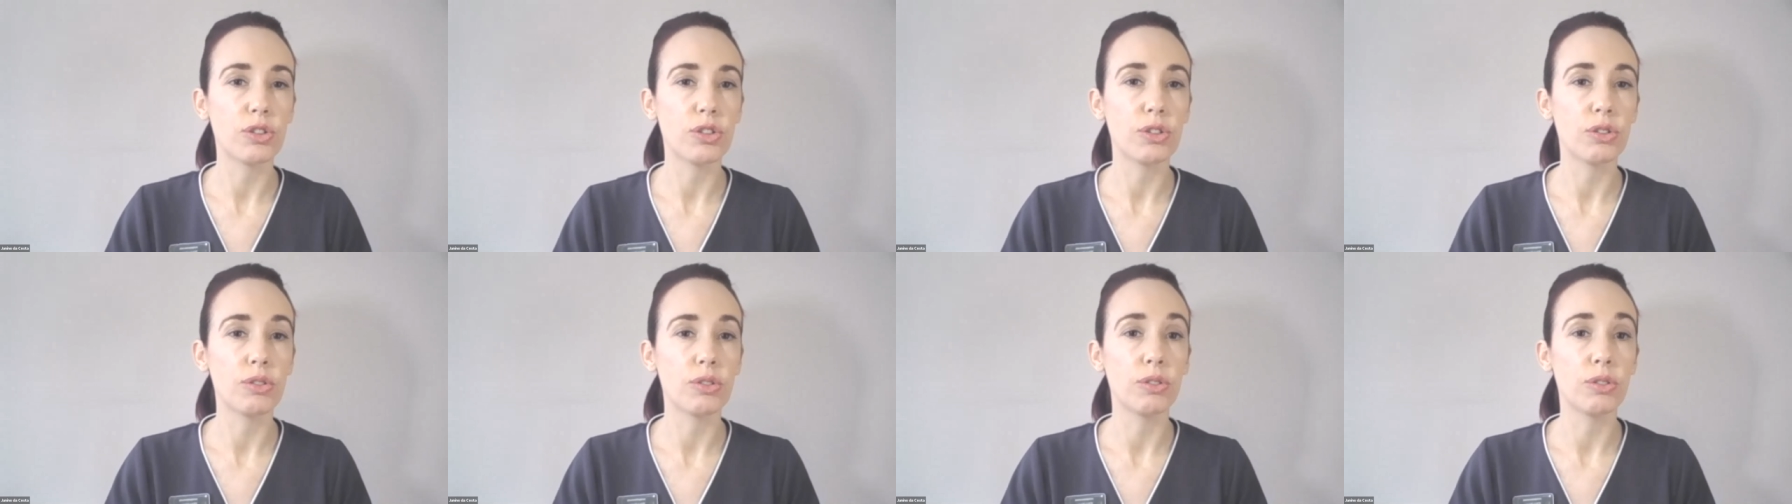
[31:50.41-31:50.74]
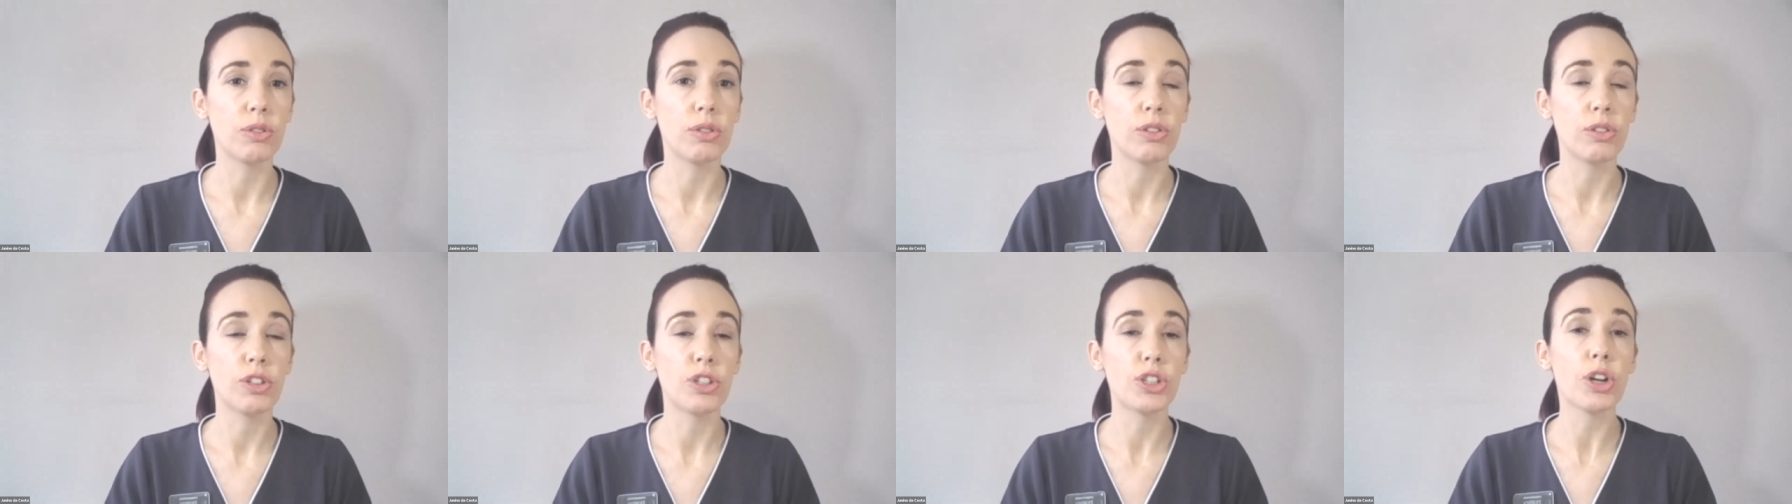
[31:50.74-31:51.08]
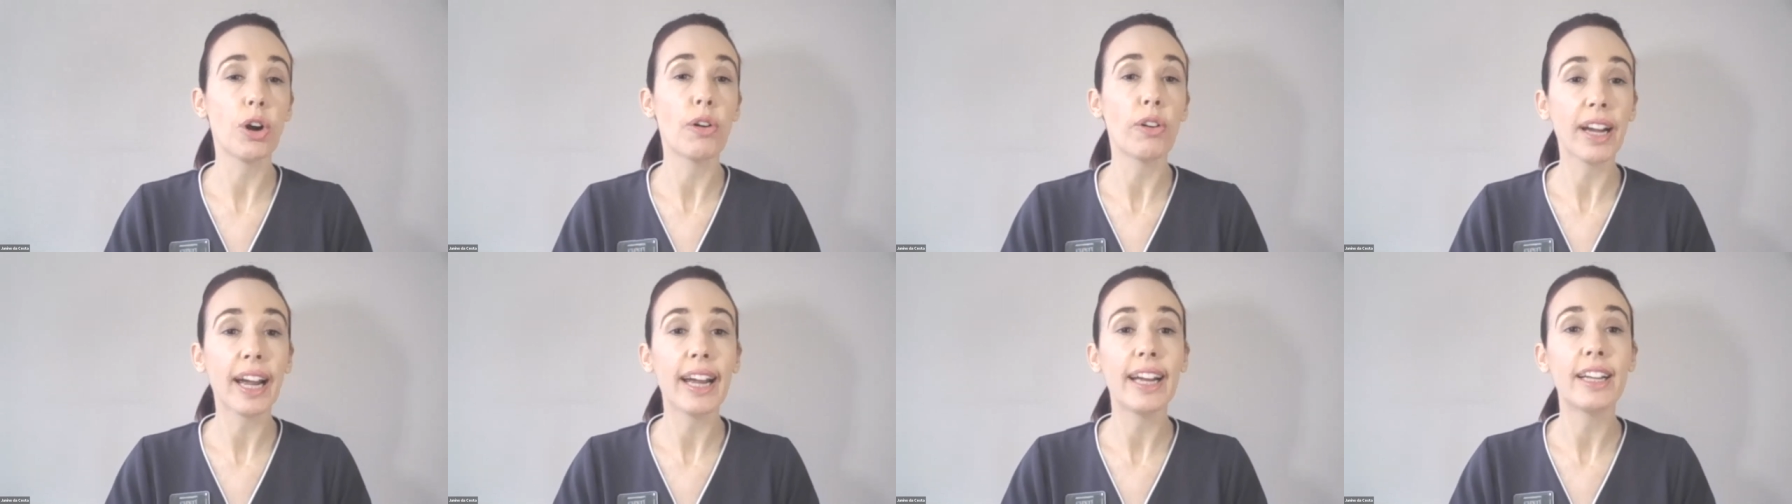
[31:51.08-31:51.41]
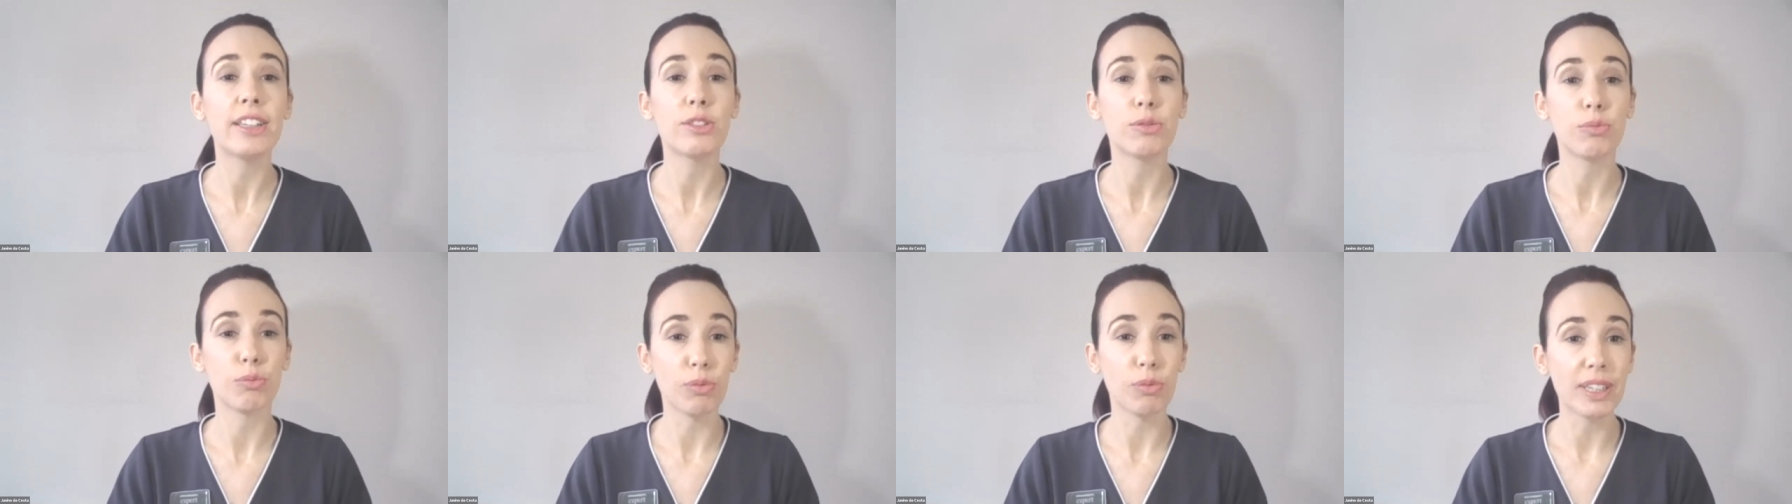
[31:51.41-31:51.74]
to
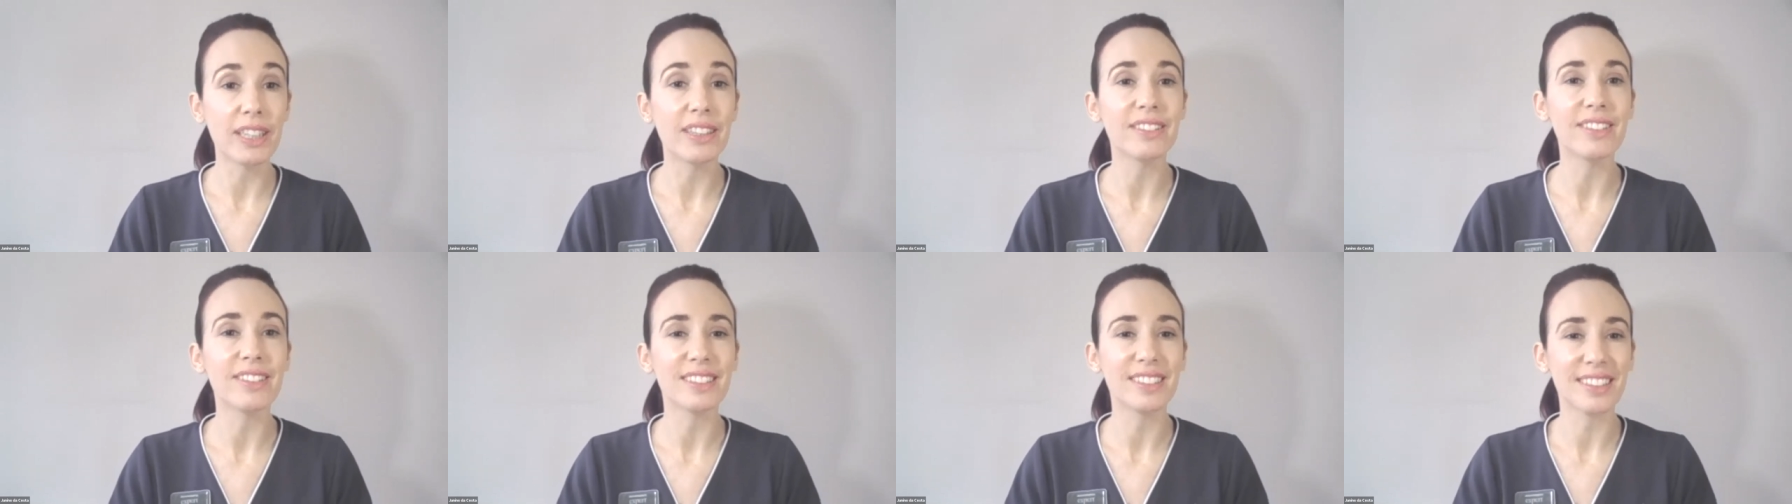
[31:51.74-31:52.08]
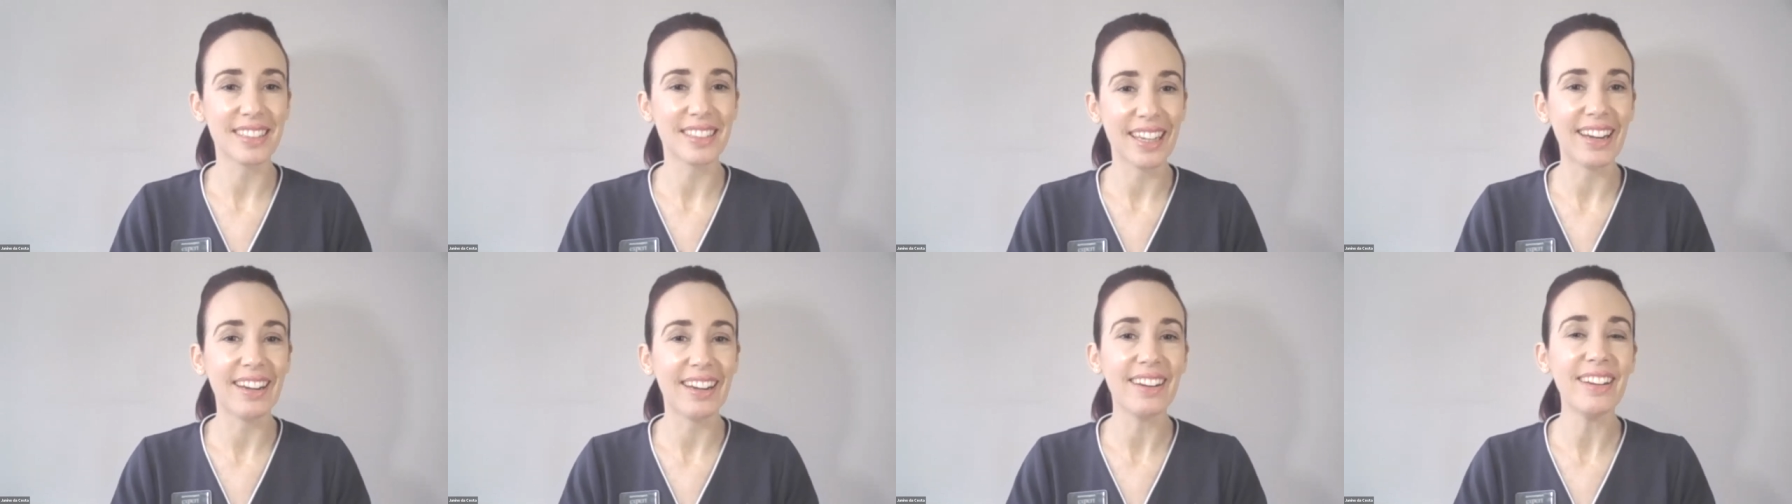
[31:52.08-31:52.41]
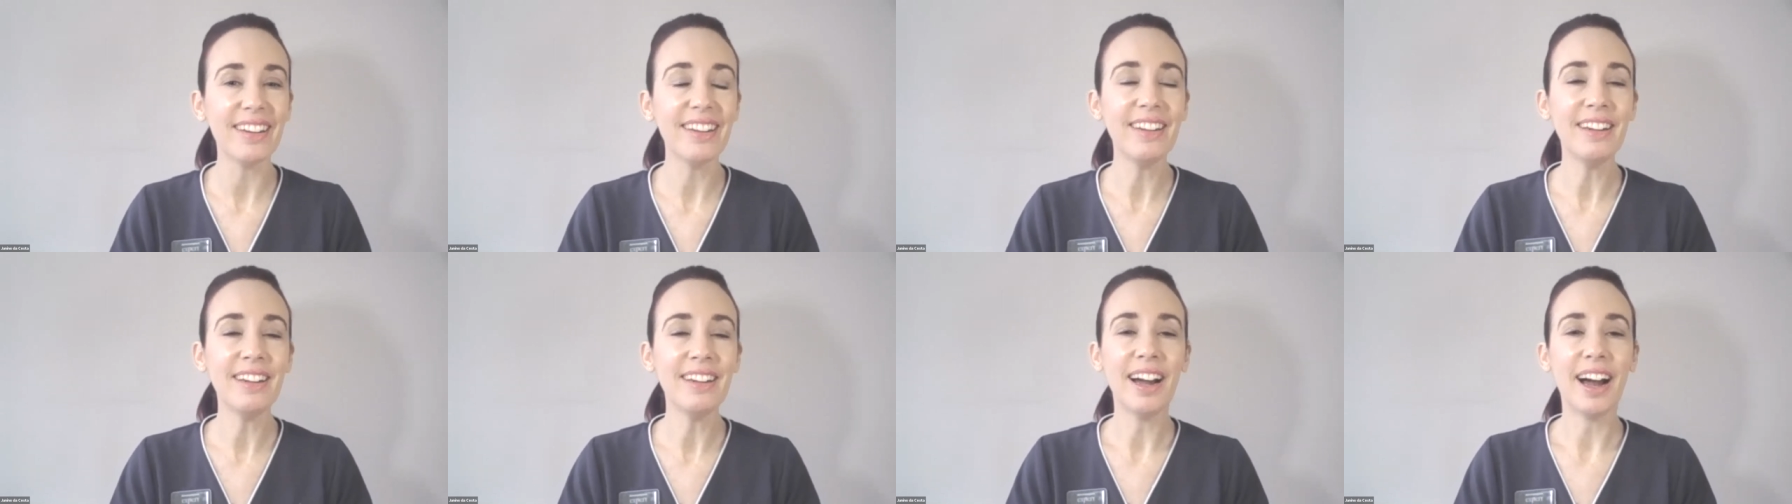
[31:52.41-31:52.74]
showcase real skin